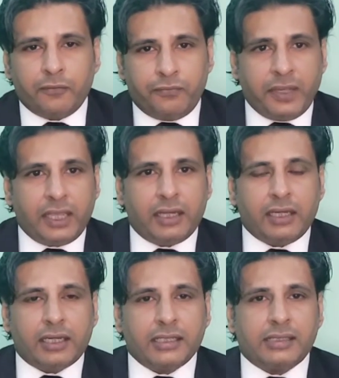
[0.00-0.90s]
where
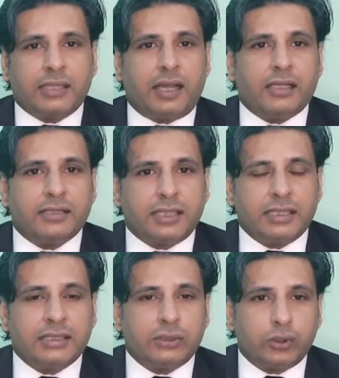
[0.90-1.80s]
qisas
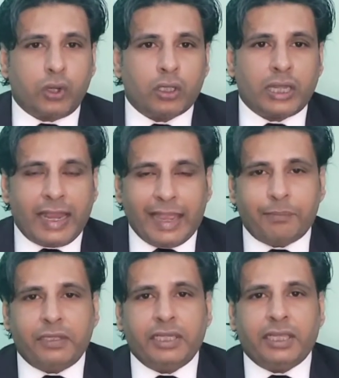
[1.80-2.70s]
is not
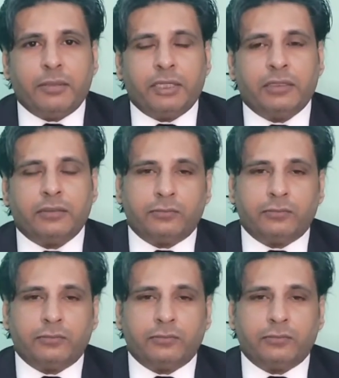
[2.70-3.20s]
applicable.